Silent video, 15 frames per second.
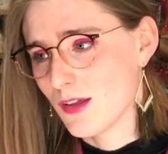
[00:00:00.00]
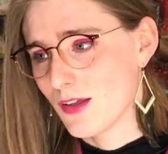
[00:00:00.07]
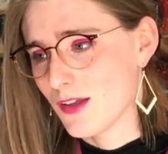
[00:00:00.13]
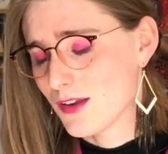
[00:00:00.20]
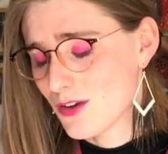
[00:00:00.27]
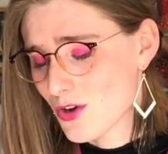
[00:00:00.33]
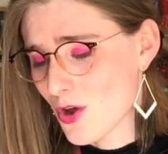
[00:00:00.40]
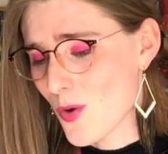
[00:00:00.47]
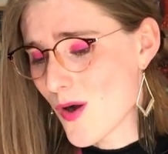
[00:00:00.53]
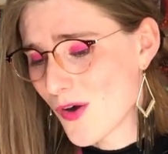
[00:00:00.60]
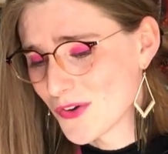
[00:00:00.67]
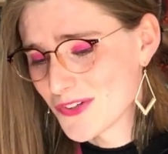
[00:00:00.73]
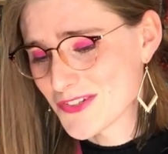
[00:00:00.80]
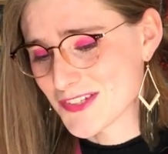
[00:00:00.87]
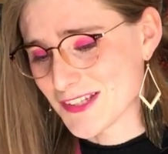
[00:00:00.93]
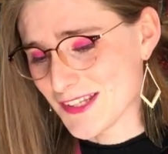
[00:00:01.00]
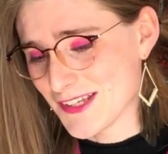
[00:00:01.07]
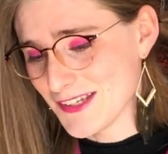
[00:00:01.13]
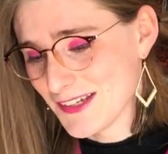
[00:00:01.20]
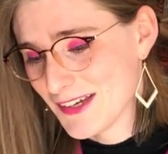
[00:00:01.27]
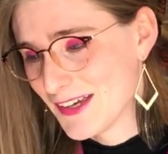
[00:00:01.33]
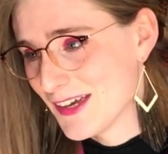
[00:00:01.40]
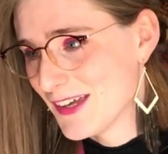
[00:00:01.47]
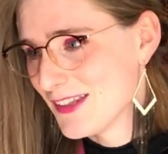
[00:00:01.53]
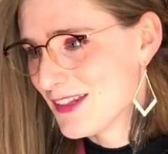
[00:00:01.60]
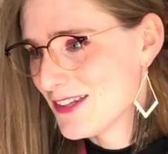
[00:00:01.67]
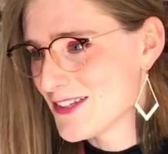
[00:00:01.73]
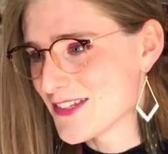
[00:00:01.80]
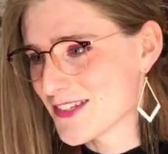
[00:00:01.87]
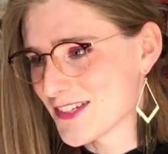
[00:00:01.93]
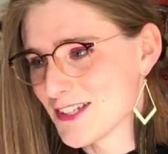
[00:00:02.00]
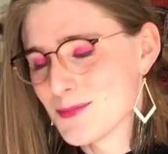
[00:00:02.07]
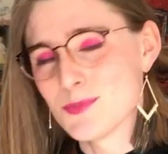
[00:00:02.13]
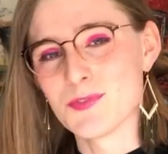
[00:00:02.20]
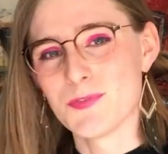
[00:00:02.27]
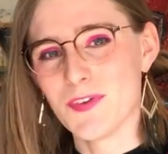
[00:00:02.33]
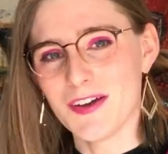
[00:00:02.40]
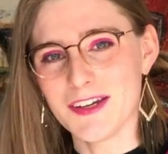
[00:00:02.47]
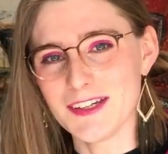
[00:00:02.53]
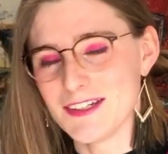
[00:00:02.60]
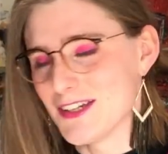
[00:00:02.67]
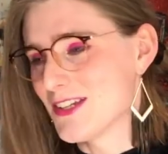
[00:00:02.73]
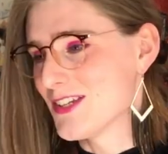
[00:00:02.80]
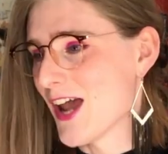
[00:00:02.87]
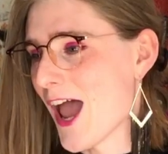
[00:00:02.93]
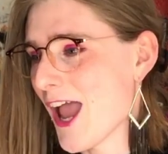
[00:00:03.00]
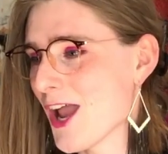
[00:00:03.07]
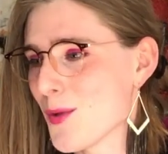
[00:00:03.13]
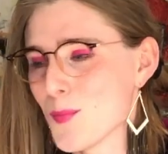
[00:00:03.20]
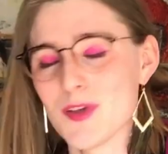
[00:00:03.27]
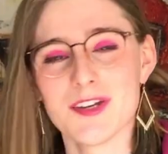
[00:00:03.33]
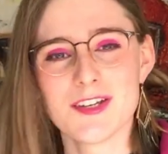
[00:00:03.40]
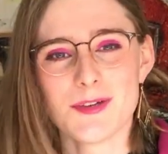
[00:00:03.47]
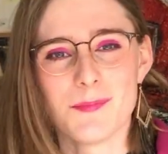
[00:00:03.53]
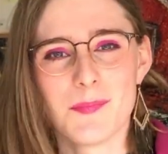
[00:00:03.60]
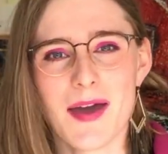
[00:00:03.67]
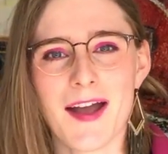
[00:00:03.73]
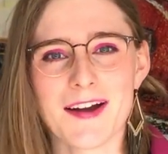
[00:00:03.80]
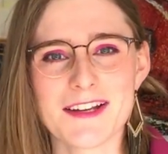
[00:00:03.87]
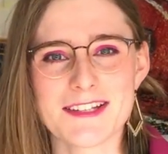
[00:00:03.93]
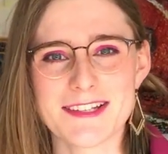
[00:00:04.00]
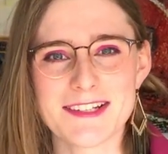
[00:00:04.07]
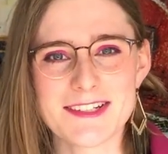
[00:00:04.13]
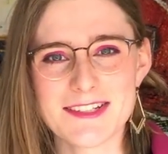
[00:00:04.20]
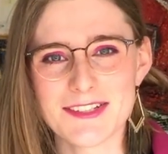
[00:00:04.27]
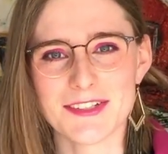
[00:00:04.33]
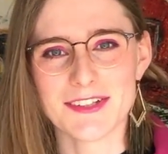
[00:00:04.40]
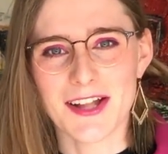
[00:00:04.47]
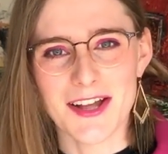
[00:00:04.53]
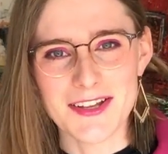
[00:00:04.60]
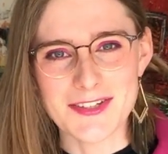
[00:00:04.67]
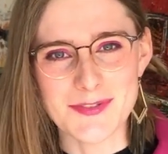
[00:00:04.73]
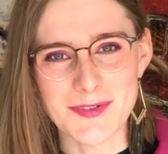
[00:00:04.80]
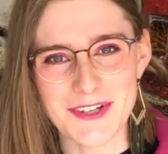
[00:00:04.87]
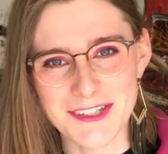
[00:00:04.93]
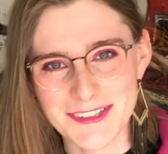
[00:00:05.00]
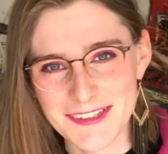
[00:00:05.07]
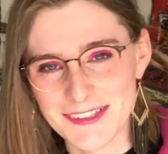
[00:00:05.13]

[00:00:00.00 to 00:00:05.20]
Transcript: You know, honestly, this seems tame in comparison to the last one.